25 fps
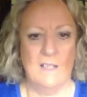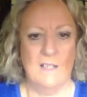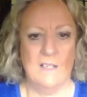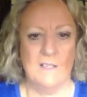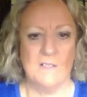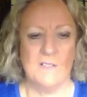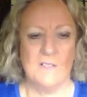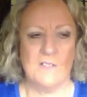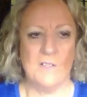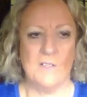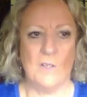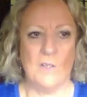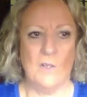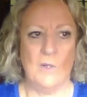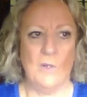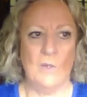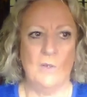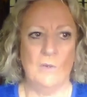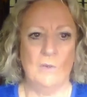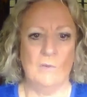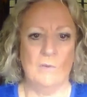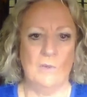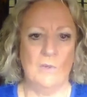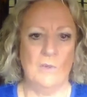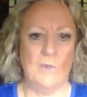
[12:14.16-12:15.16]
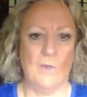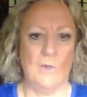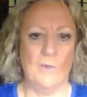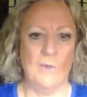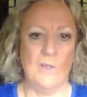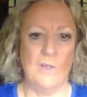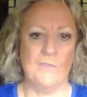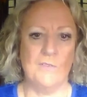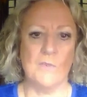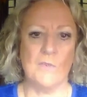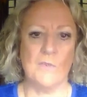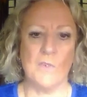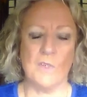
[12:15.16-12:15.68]
So, you know,
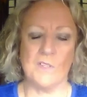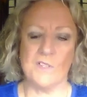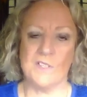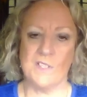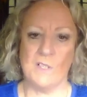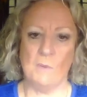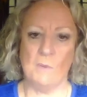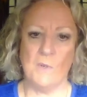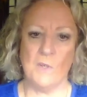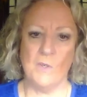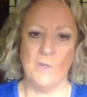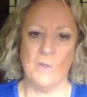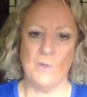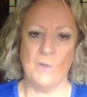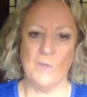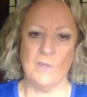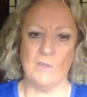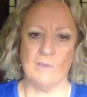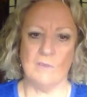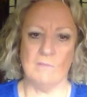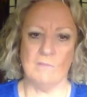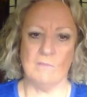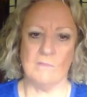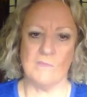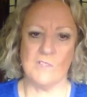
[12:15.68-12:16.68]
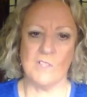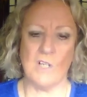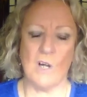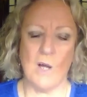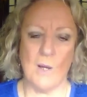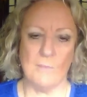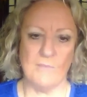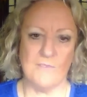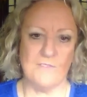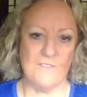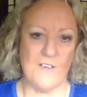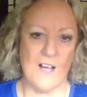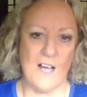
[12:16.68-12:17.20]
if you've got someone who can
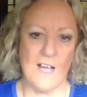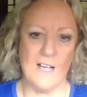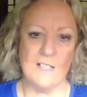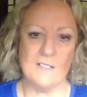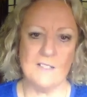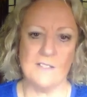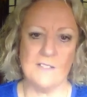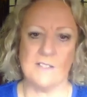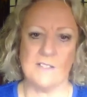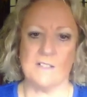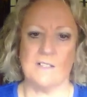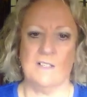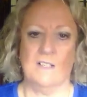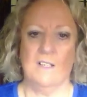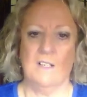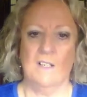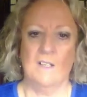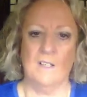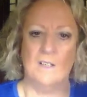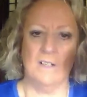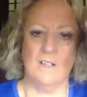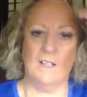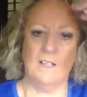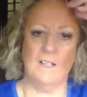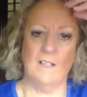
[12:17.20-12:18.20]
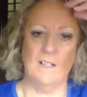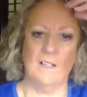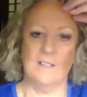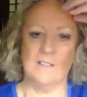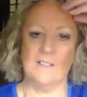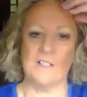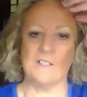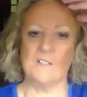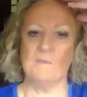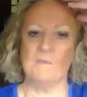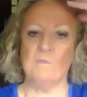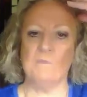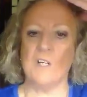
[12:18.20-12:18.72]
type fast,
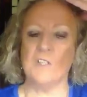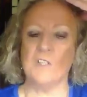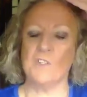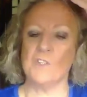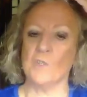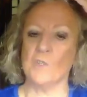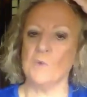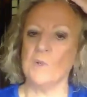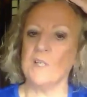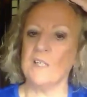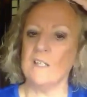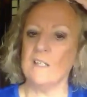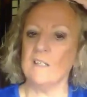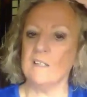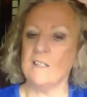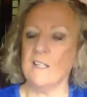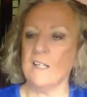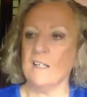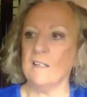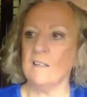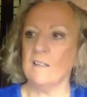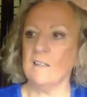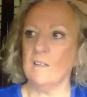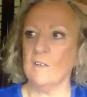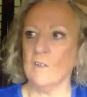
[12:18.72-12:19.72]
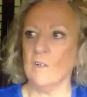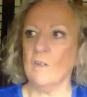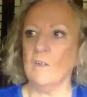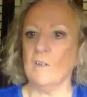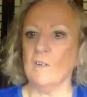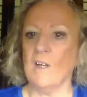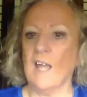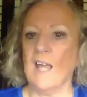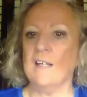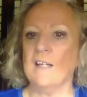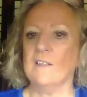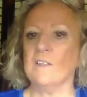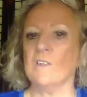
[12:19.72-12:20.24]
doesn't mind doing it, then, you know,
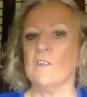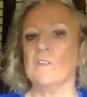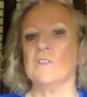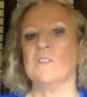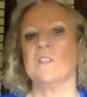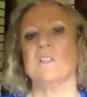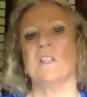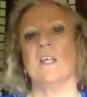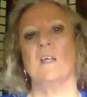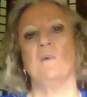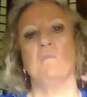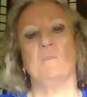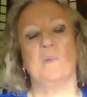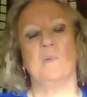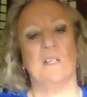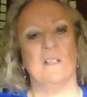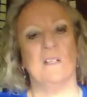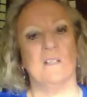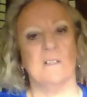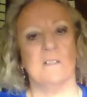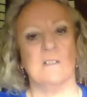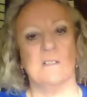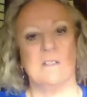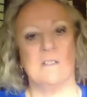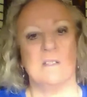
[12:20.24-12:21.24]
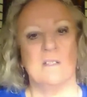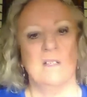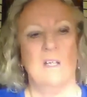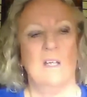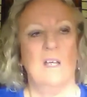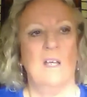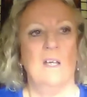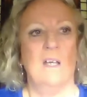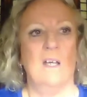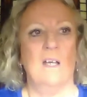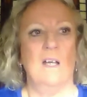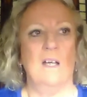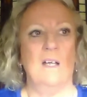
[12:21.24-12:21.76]
hand it on to them, because
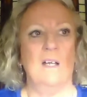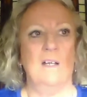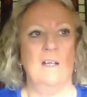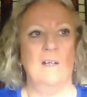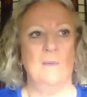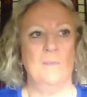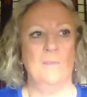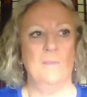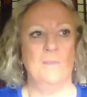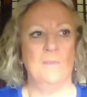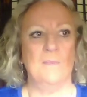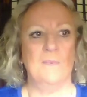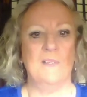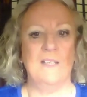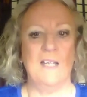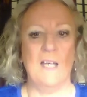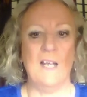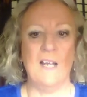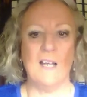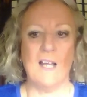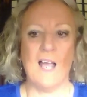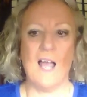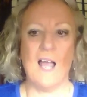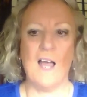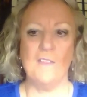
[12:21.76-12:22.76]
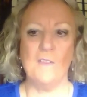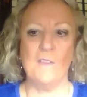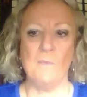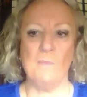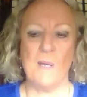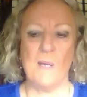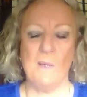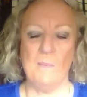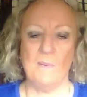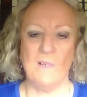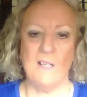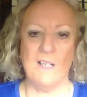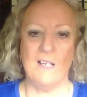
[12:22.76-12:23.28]
get other
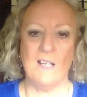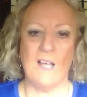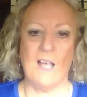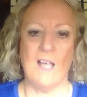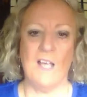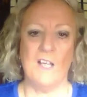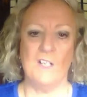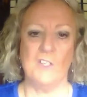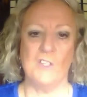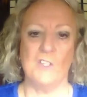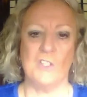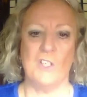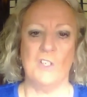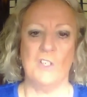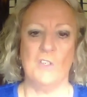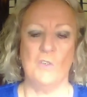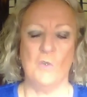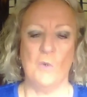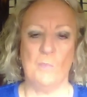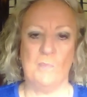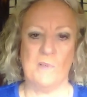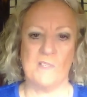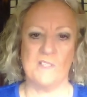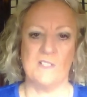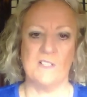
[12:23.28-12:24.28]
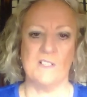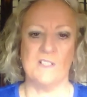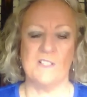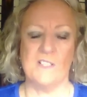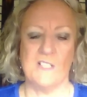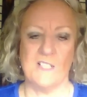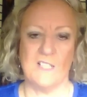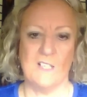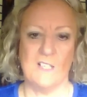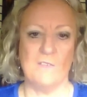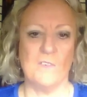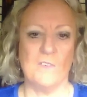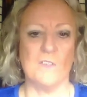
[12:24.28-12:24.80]
people engaged in your business
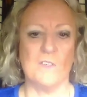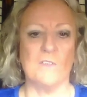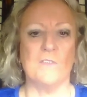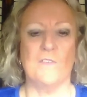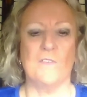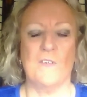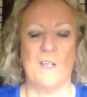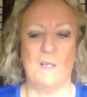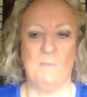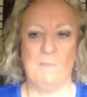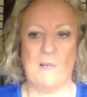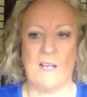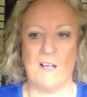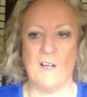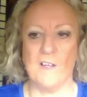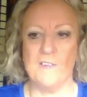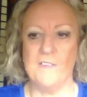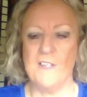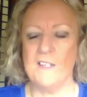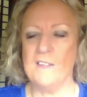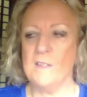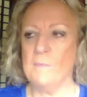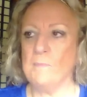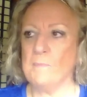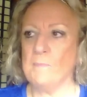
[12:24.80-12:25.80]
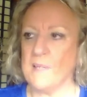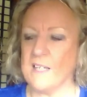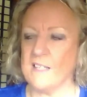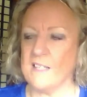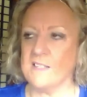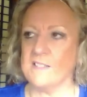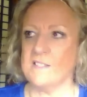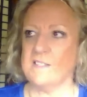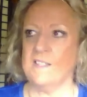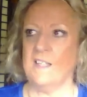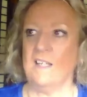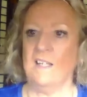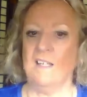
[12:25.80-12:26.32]
to give you the feedback. I think the
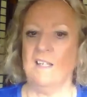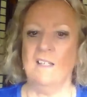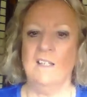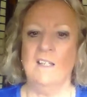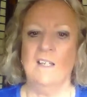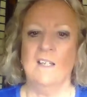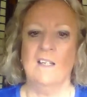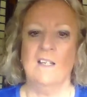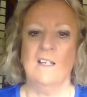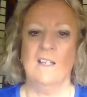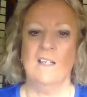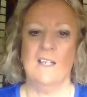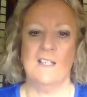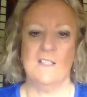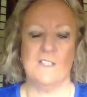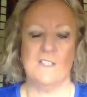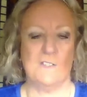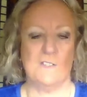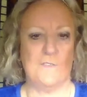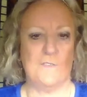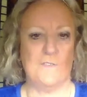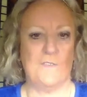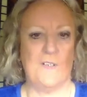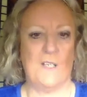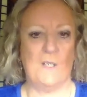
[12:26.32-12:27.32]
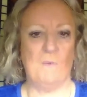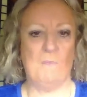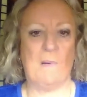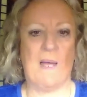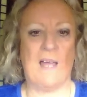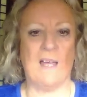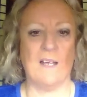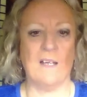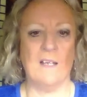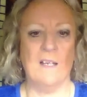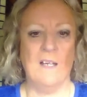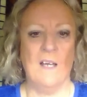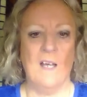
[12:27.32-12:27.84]
biggest thing is the
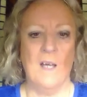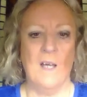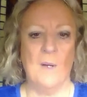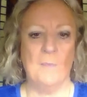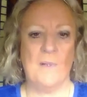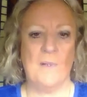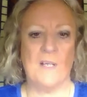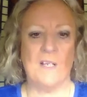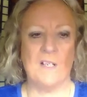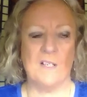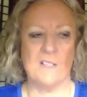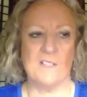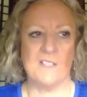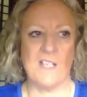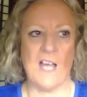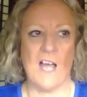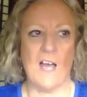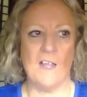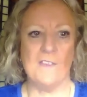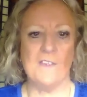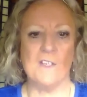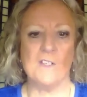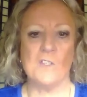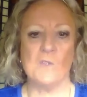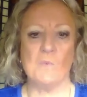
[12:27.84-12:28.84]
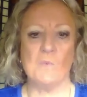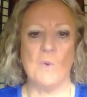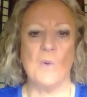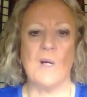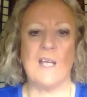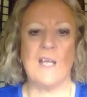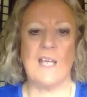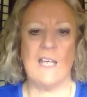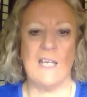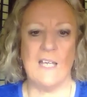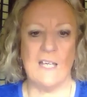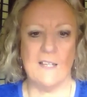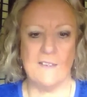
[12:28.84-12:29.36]
feedback, because others will
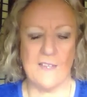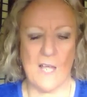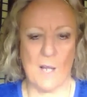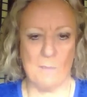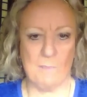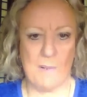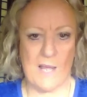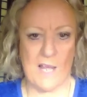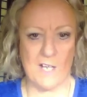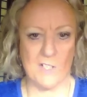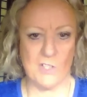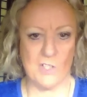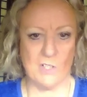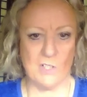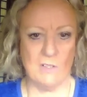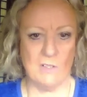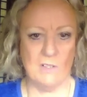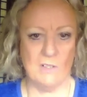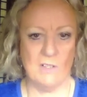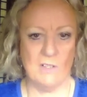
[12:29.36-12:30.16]
hear that passion.